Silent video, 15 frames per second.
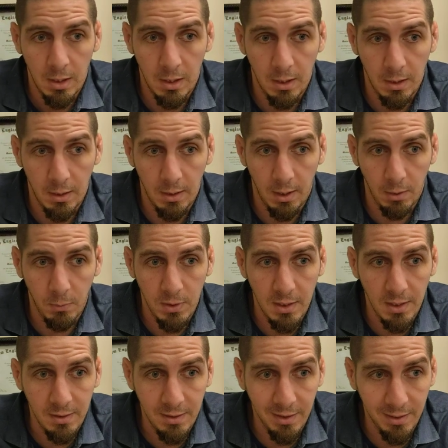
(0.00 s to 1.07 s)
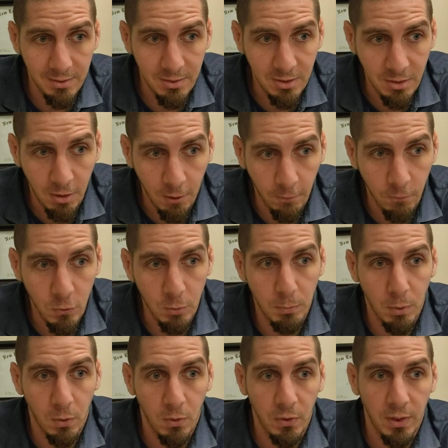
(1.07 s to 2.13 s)
How do we get kids
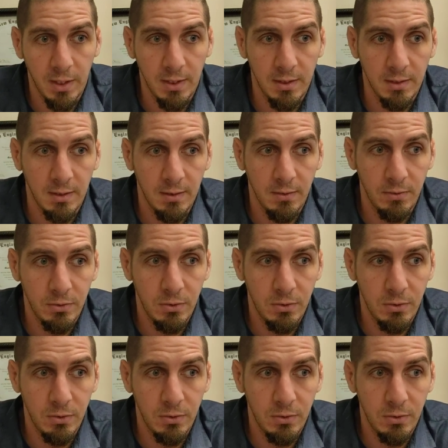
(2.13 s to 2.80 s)
comfortable and